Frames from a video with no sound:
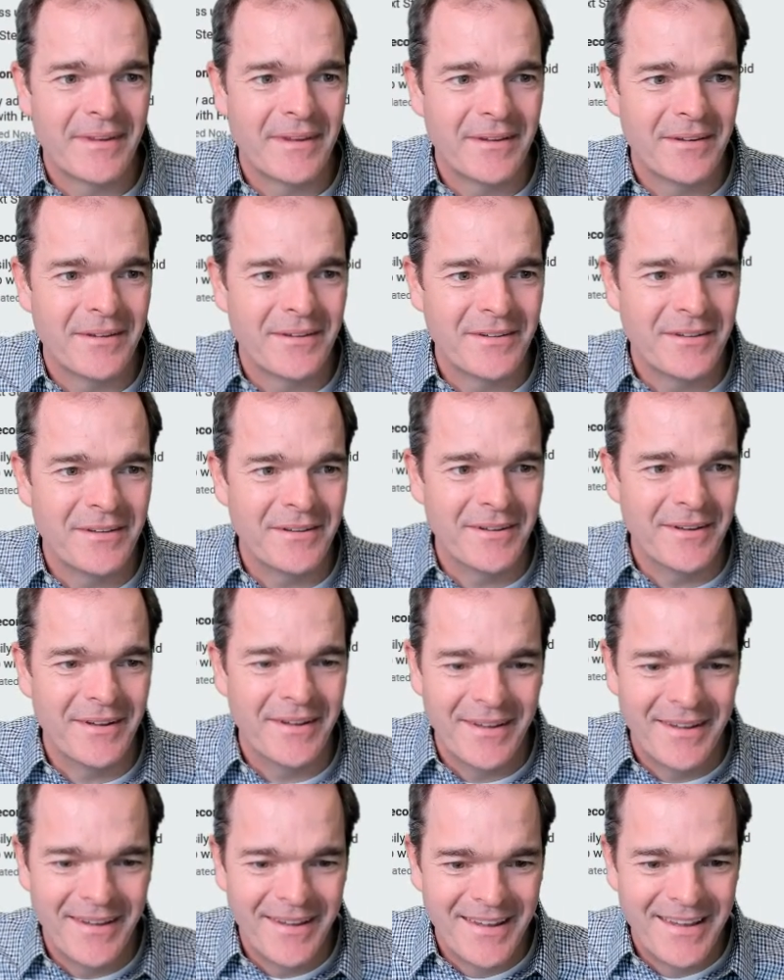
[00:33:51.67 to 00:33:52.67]
See
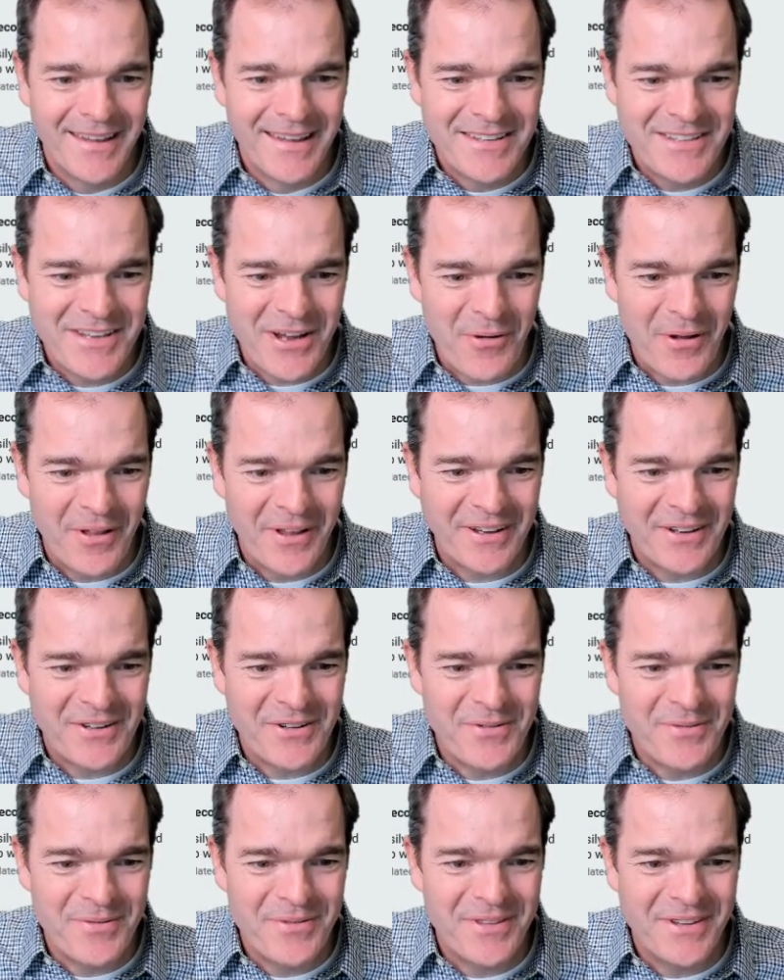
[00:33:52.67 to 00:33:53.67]
how well I can
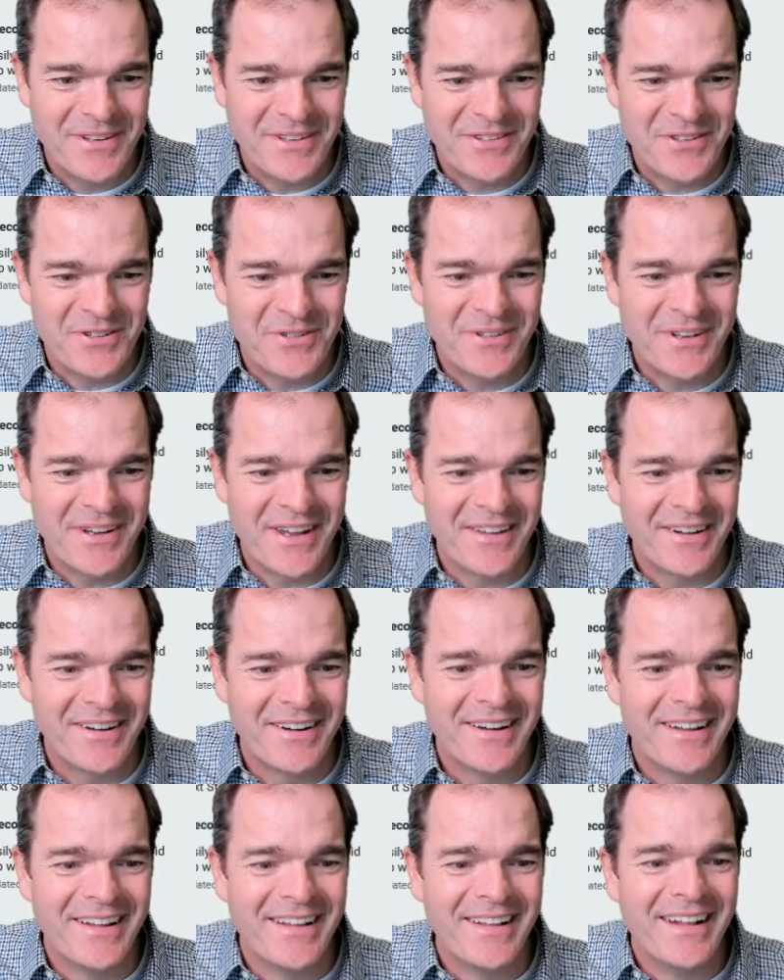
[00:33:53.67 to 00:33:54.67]
do these two together.
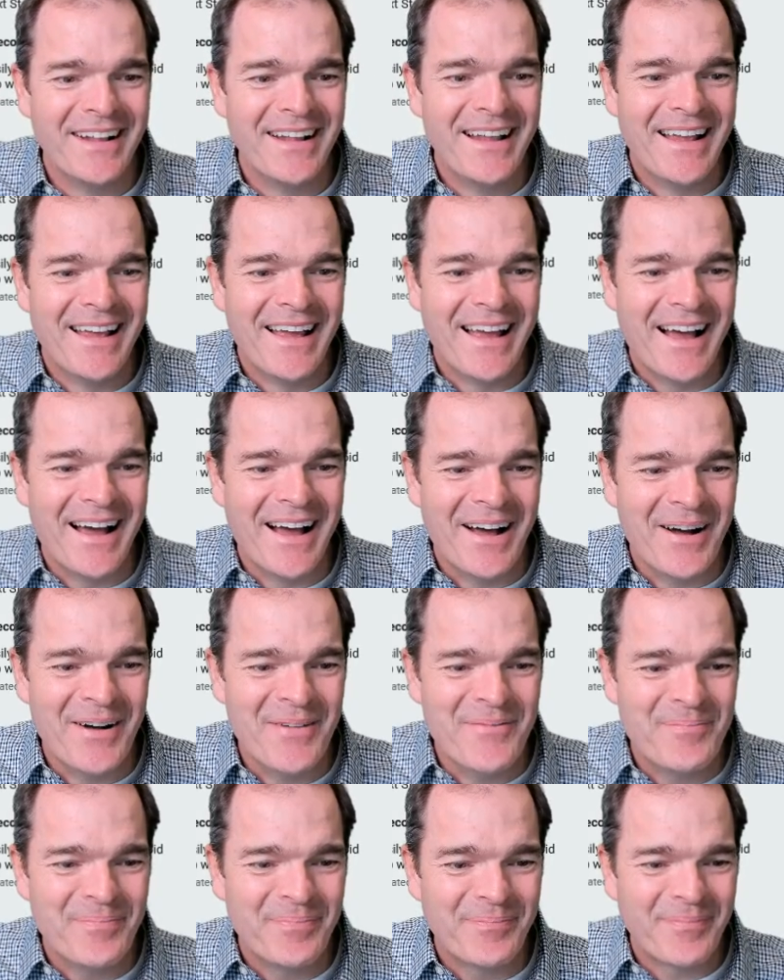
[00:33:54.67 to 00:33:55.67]

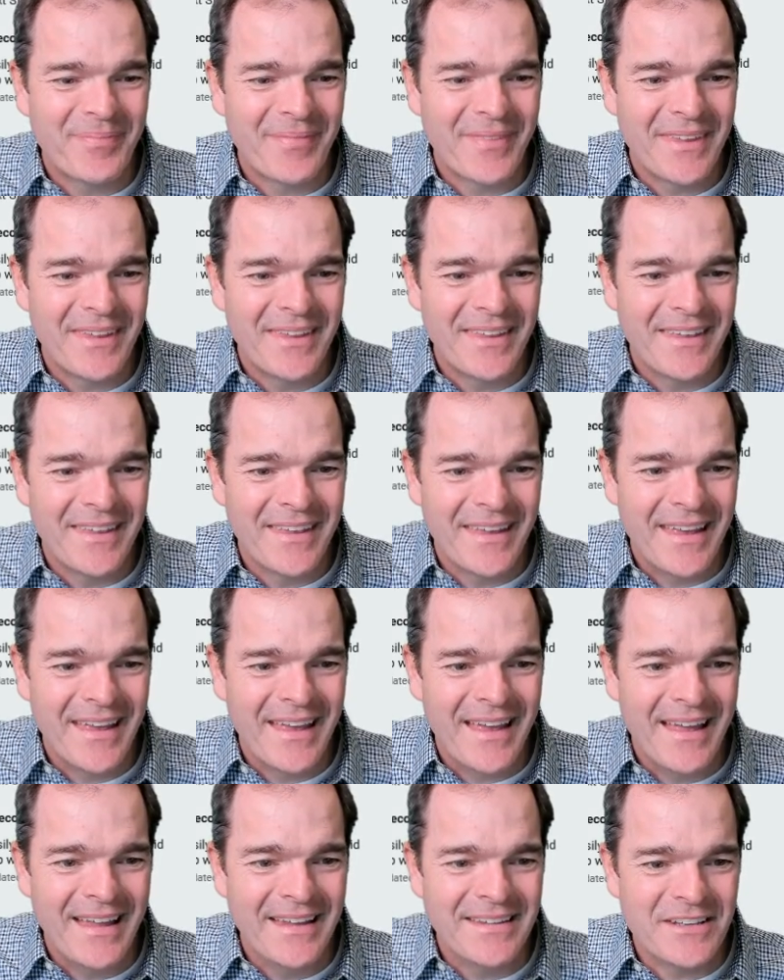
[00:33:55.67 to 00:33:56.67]
And
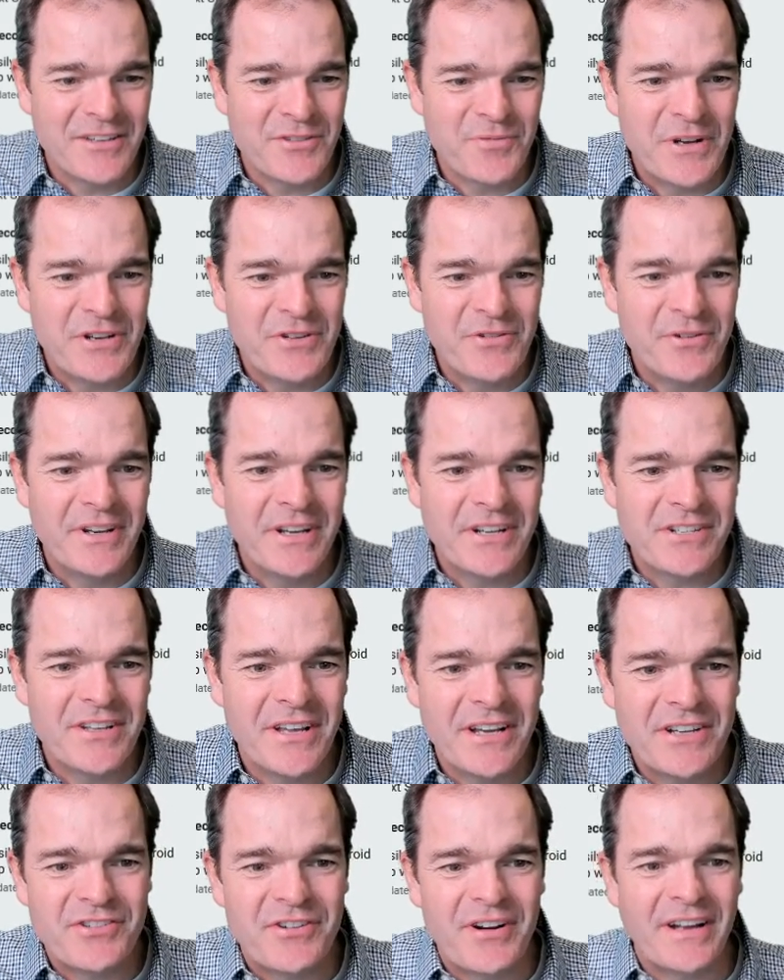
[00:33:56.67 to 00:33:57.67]
it says when you
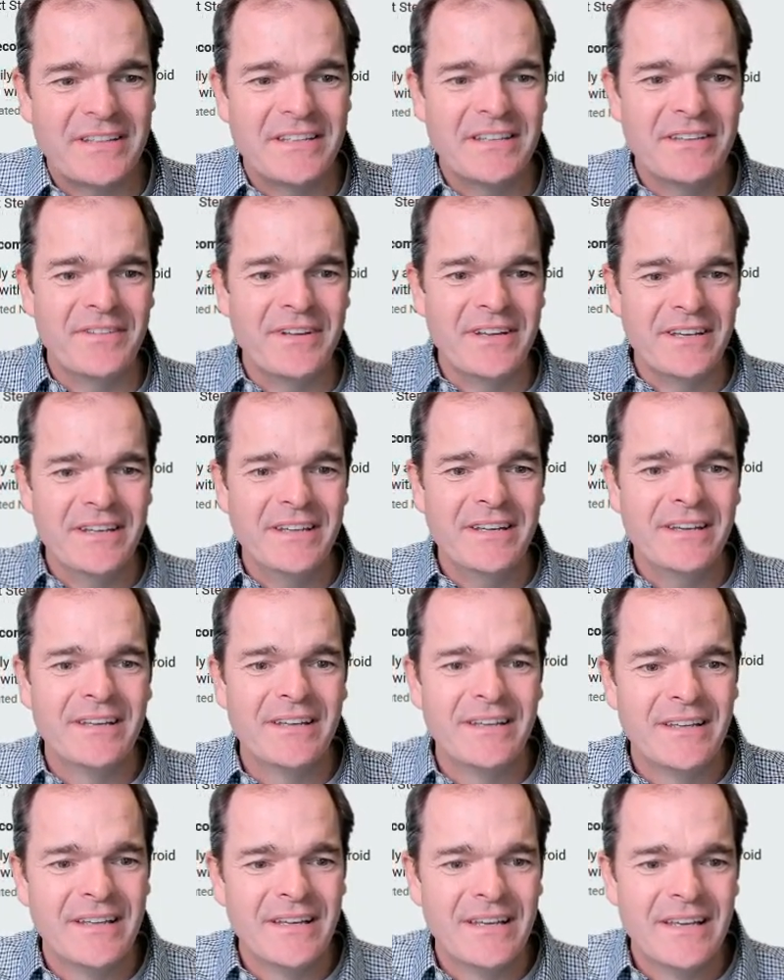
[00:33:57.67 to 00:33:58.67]
initialize your activity,
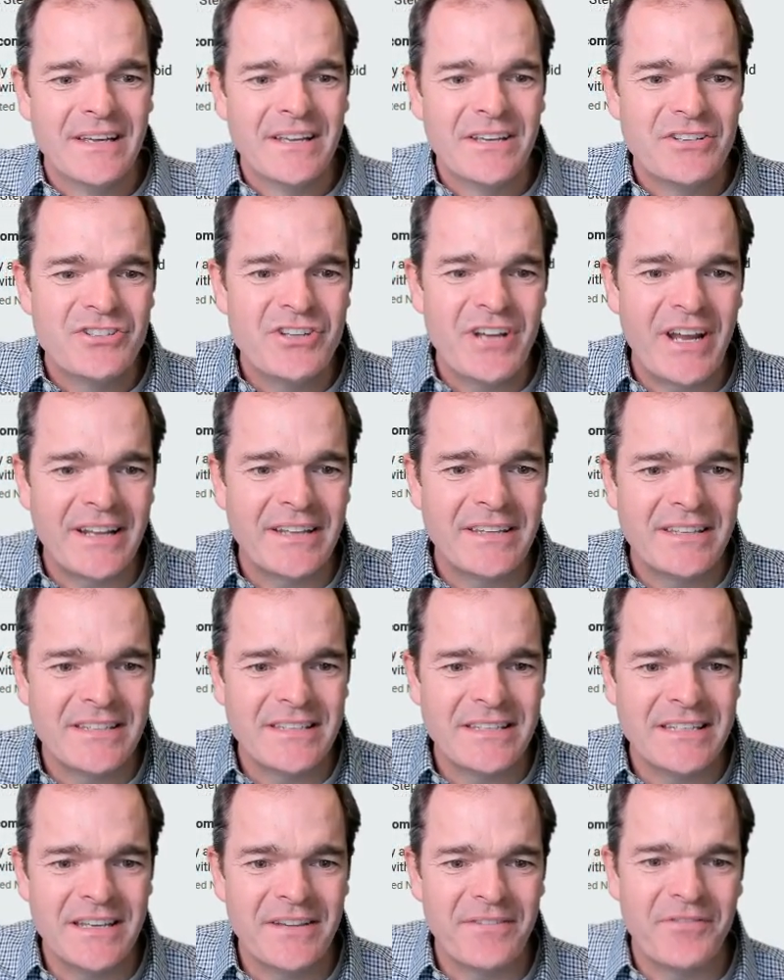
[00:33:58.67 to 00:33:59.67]
check to
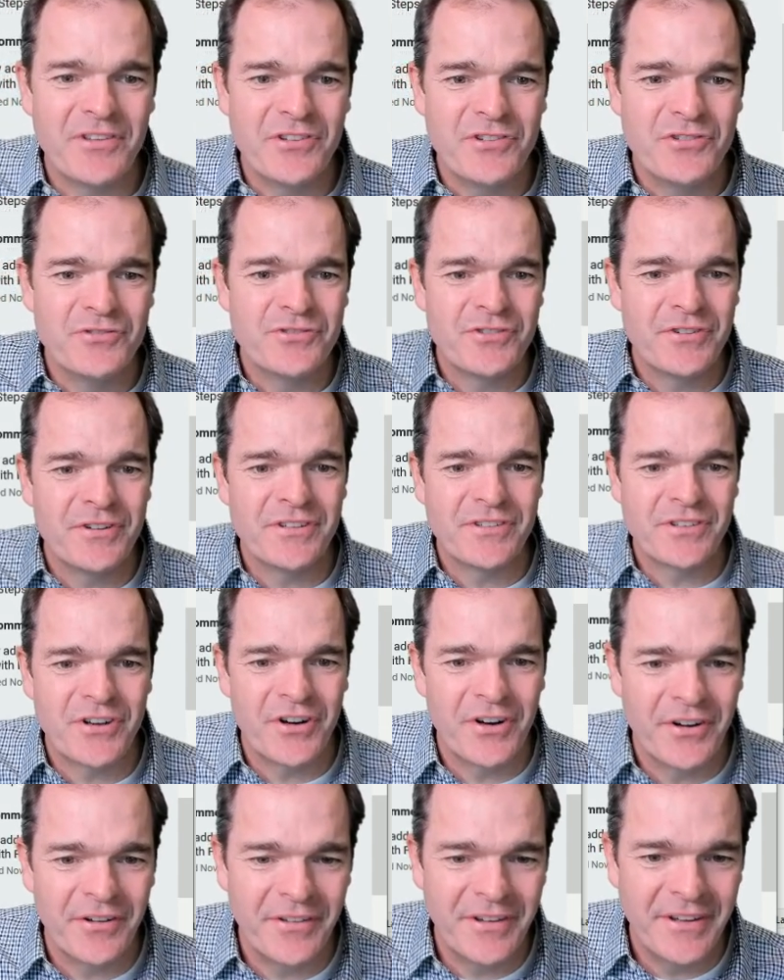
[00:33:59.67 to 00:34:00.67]
see if the user is
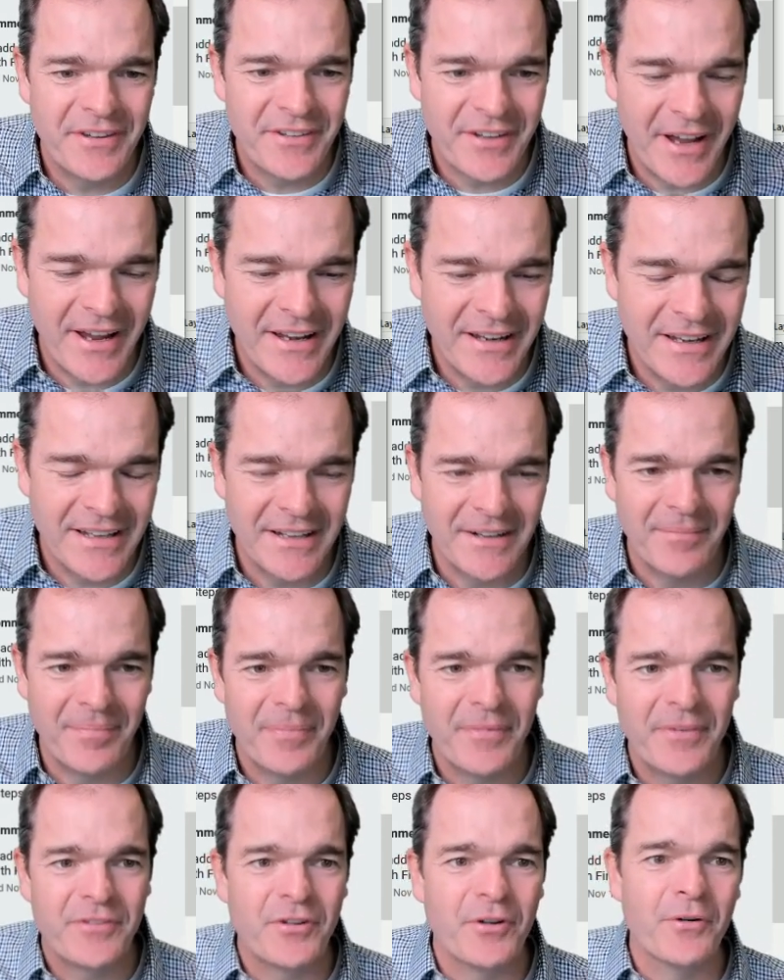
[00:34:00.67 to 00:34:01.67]
currently signed in.
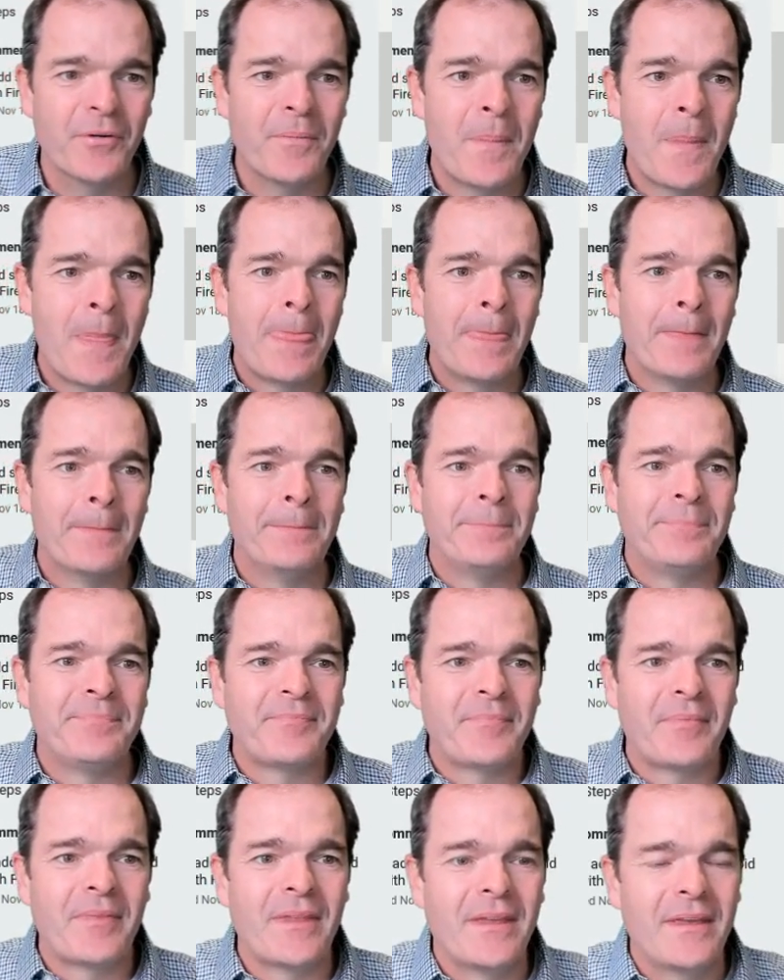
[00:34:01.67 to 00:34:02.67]
So
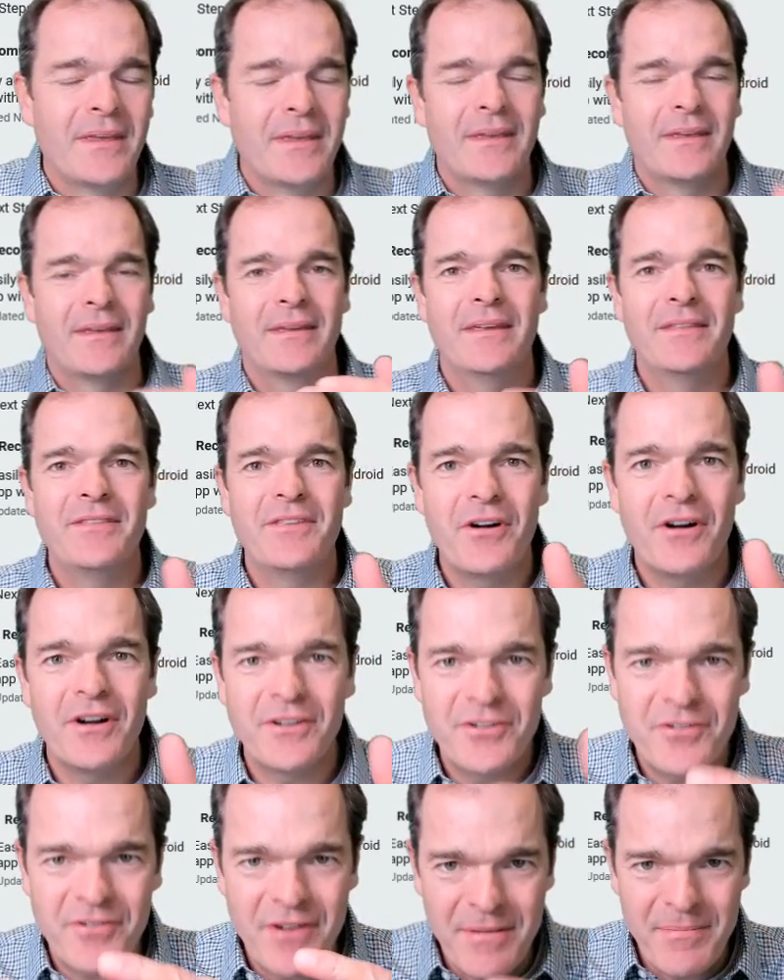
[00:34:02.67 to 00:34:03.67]
in the
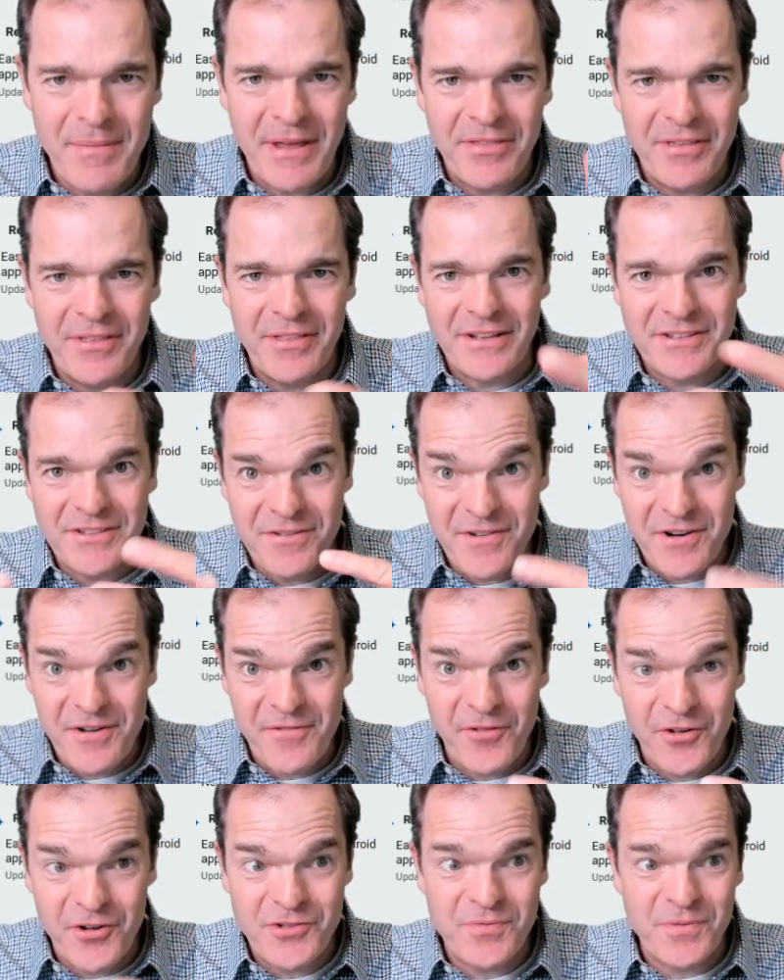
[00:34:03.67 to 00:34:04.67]
onCreate method, that's the very
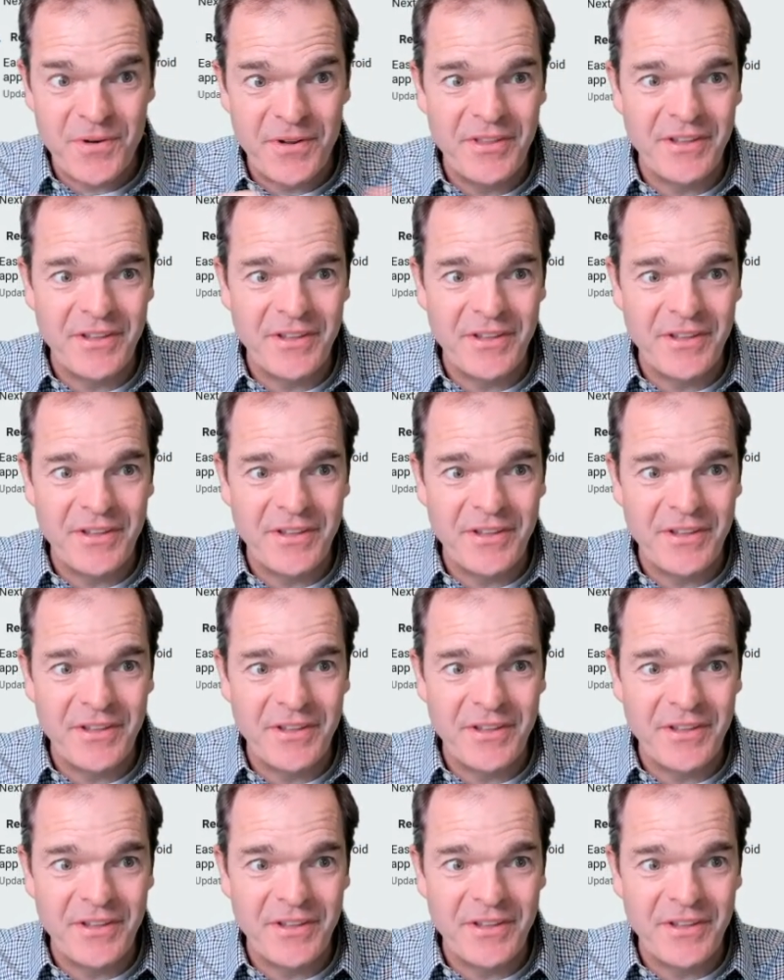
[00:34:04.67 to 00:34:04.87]
first one that's